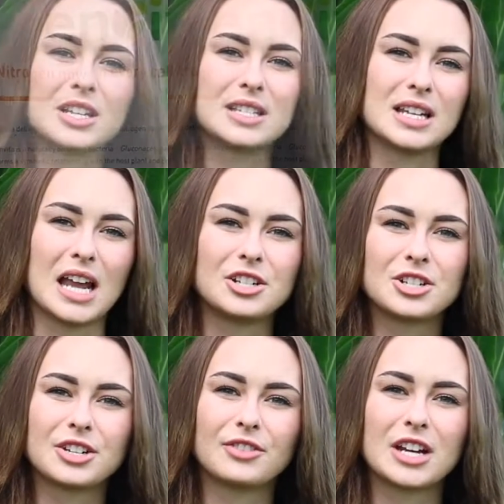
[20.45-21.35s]
is a
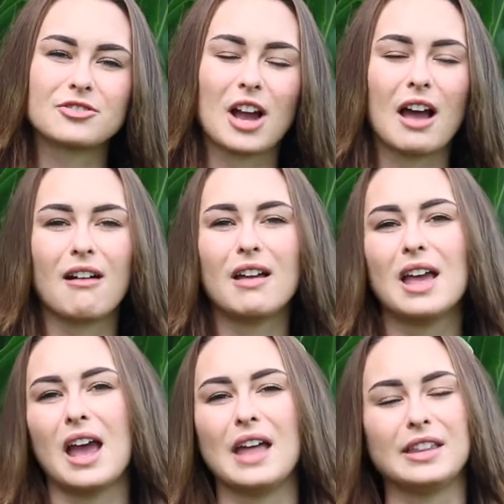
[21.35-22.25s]
nitrogen rate trial
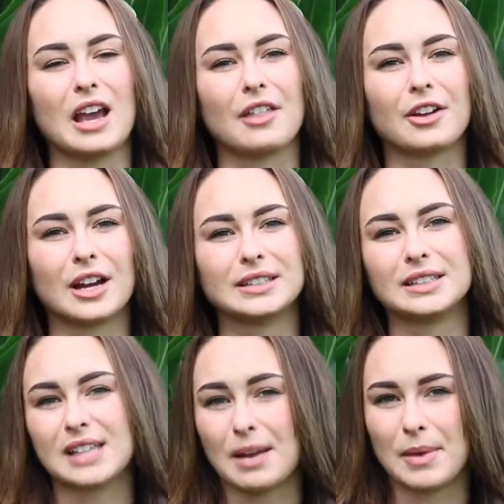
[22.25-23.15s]
and the other is a
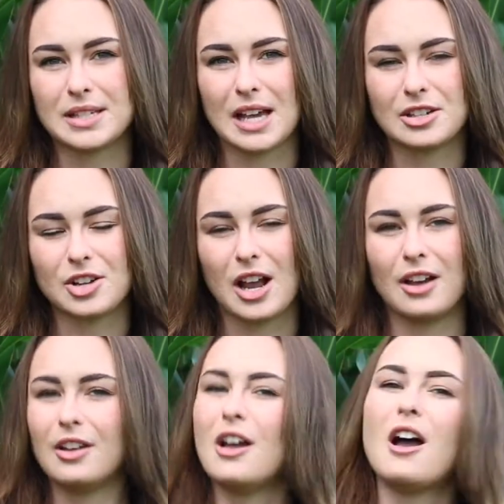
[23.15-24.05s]
side-by-side -side
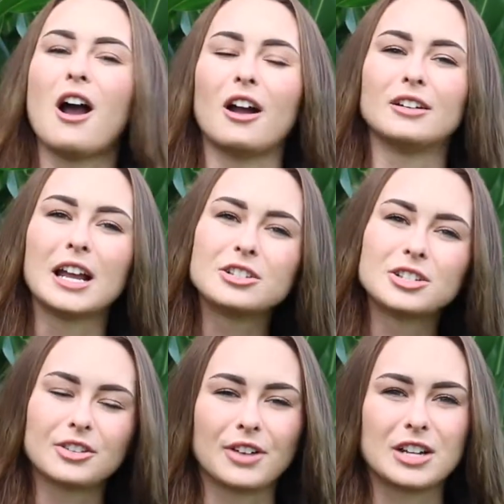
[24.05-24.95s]
trial. Our
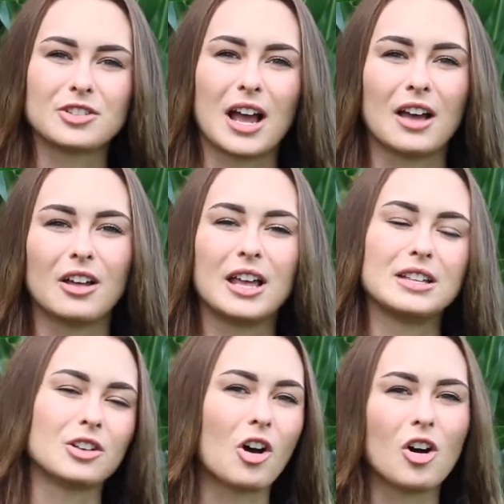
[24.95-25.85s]
nitrogen rate trial
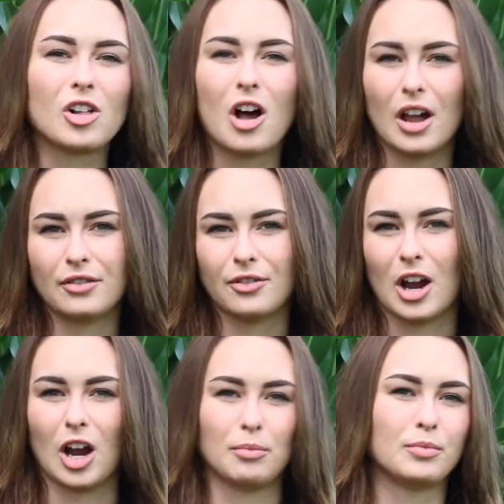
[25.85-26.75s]
is all
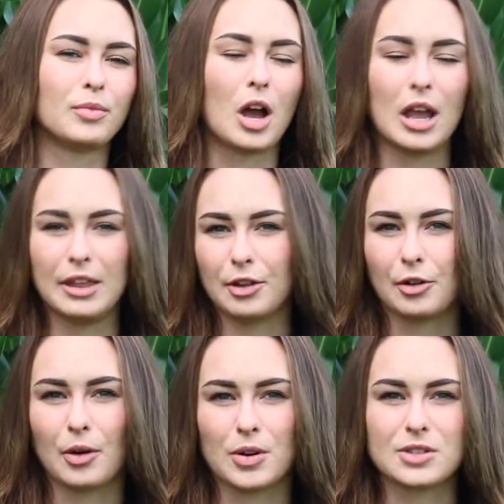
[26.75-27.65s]
on-farm in the
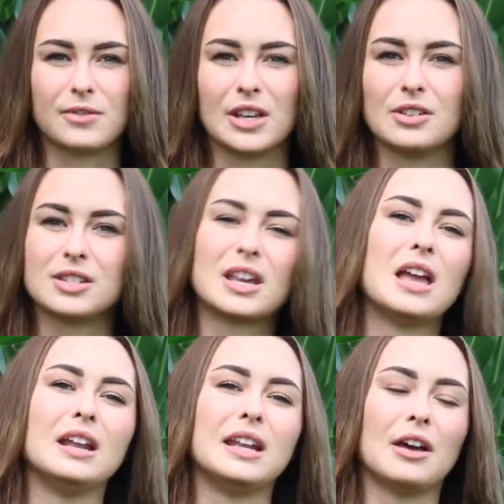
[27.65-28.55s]
growers fields.
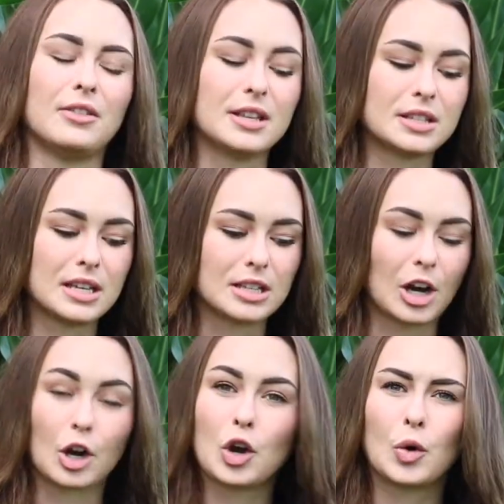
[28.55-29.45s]
Now this is
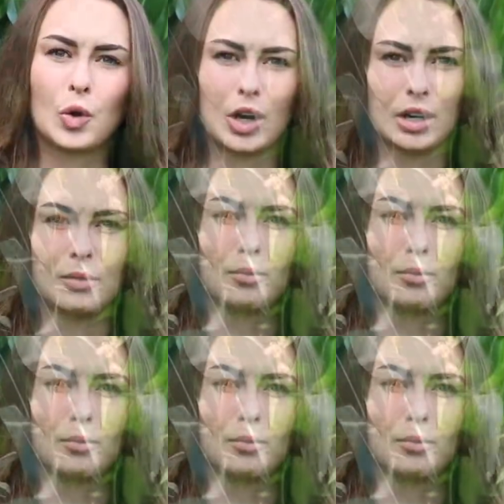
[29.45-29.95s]
our corn